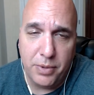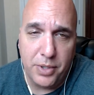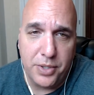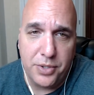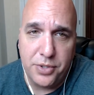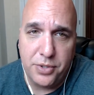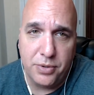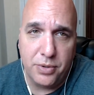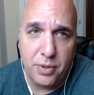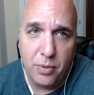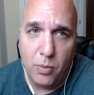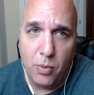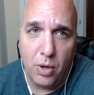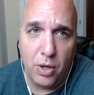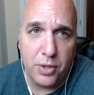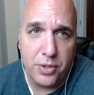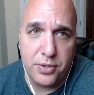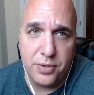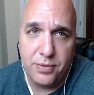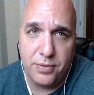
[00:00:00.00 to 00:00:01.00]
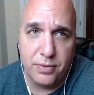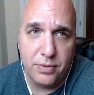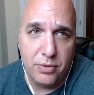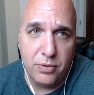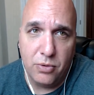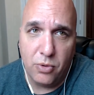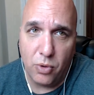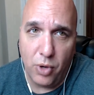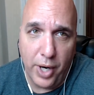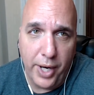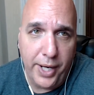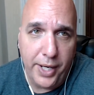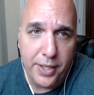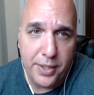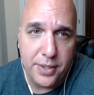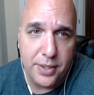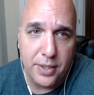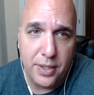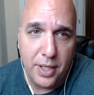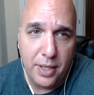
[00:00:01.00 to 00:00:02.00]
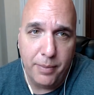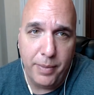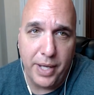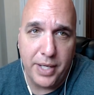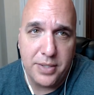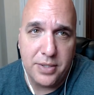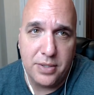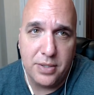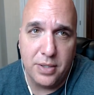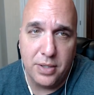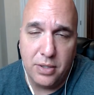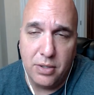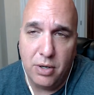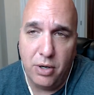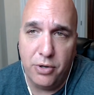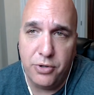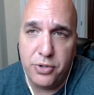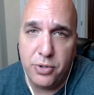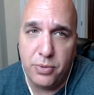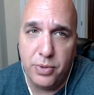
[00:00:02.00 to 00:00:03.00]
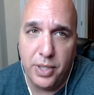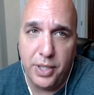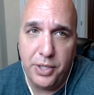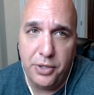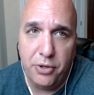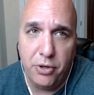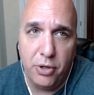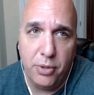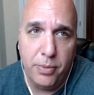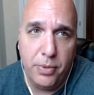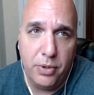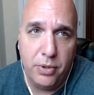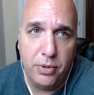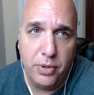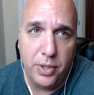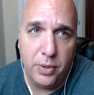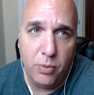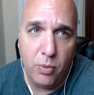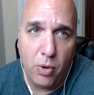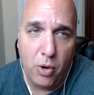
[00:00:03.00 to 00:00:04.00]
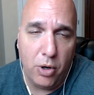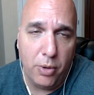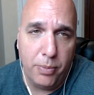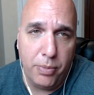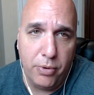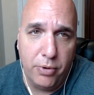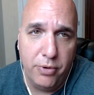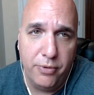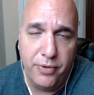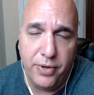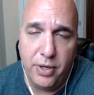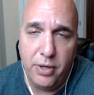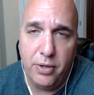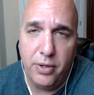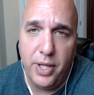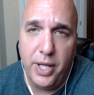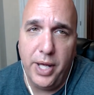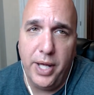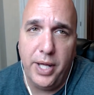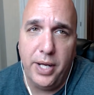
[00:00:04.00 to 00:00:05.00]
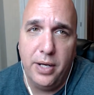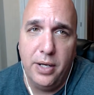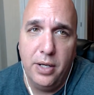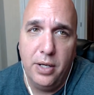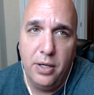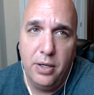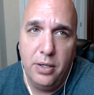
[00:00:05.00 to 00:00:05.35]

which works great and it makes the enclosure really durable and waterproof and all that,